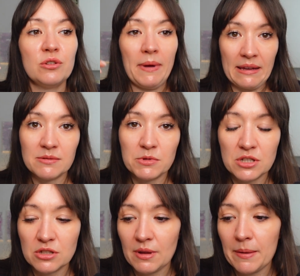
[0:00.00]
pay someone
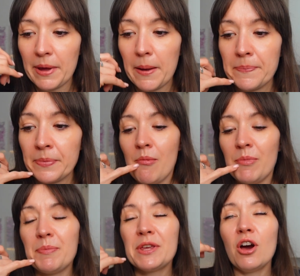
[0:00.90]
to do that bit.
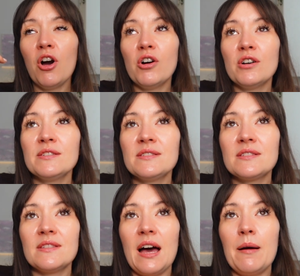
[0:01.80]
But
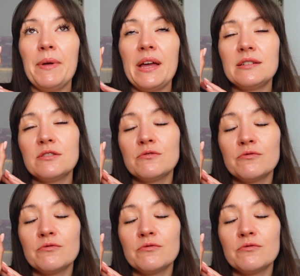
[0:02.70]
because that bit